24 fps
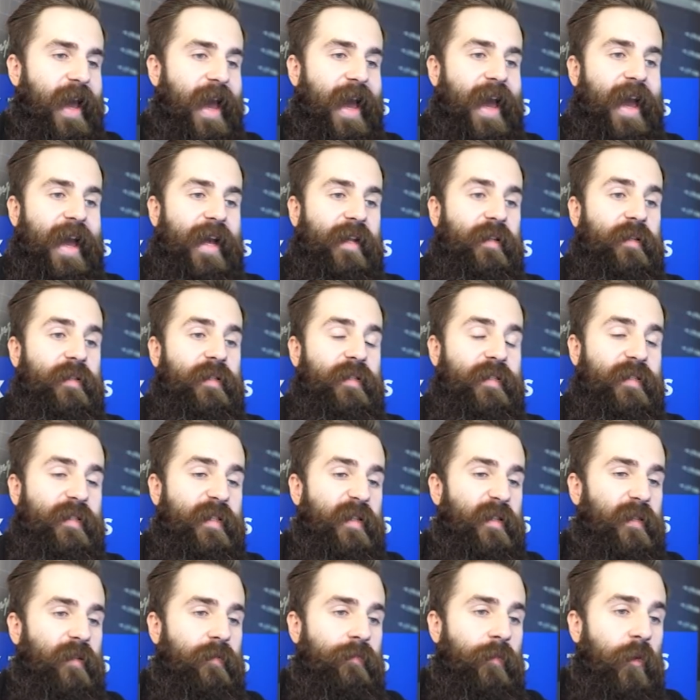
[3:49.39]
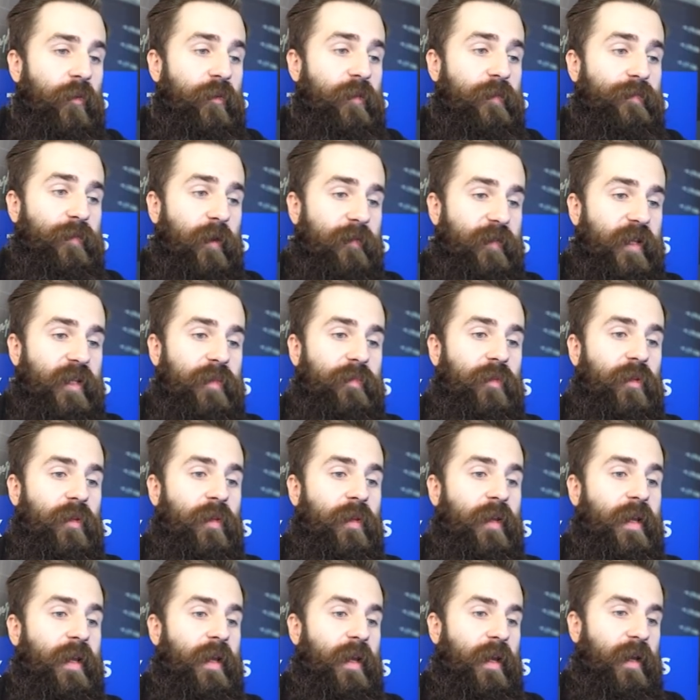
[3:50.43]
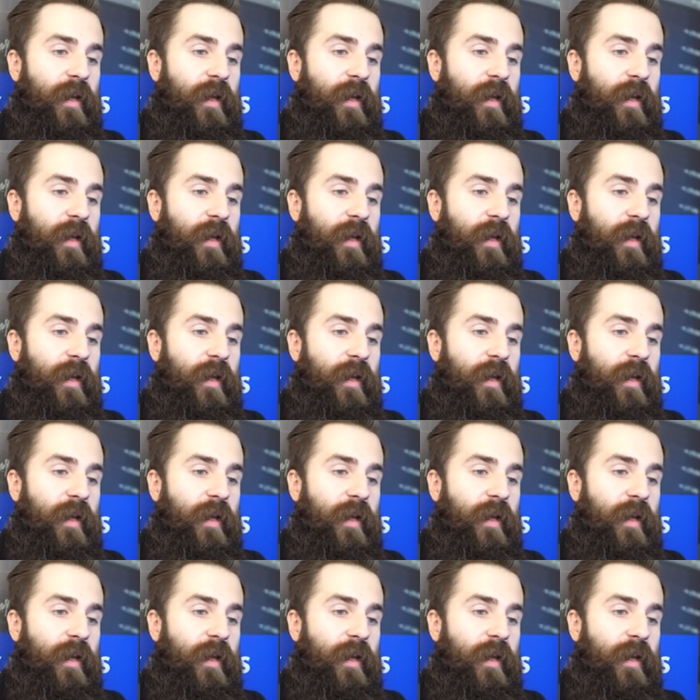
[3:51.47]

And the single most profitable